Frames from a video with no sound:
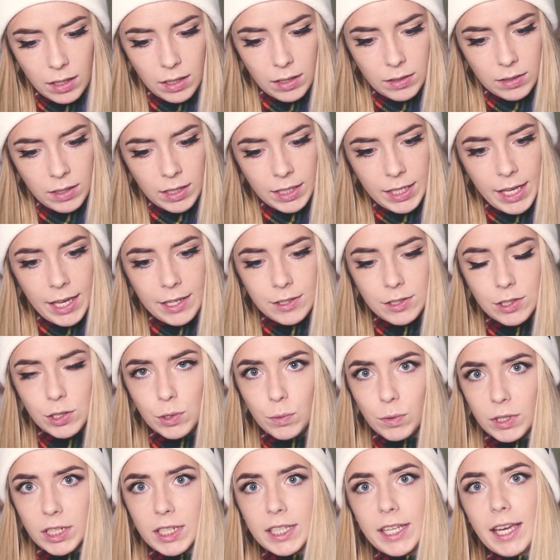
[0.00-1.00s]
in case
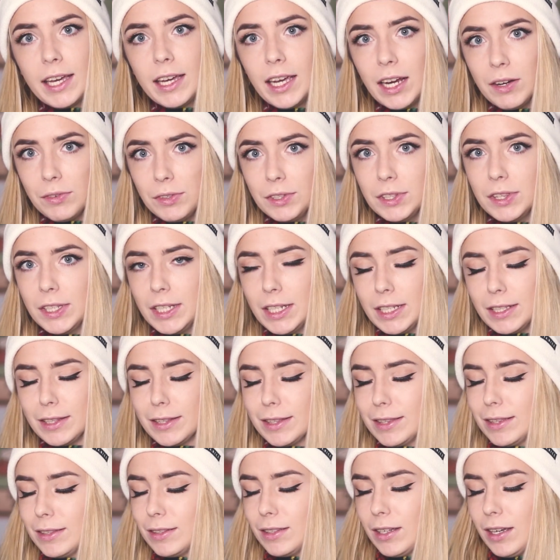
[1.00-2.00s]
you want to get everything
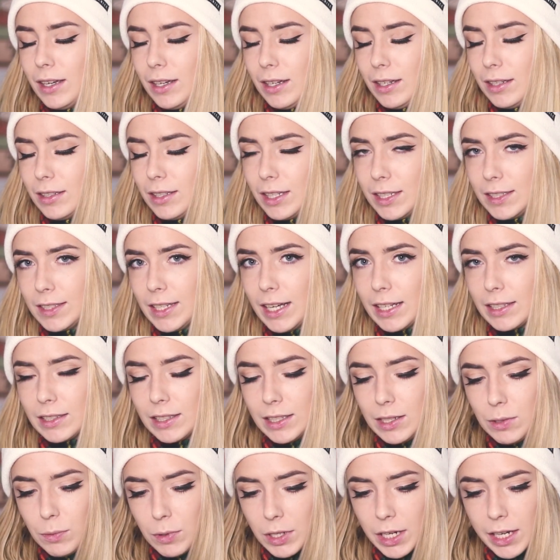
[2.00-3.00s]

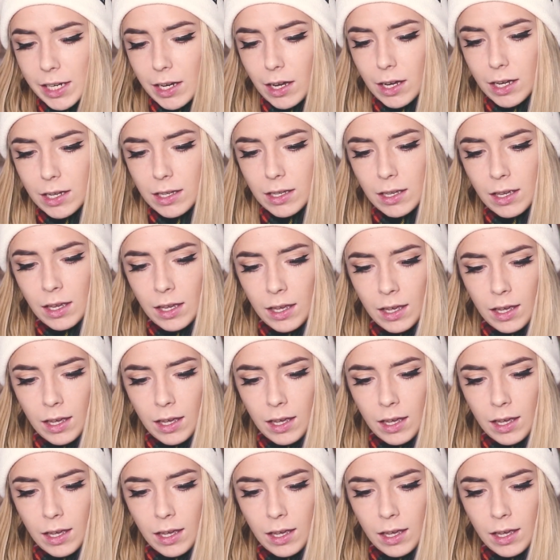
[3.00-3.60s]
exactly what I got,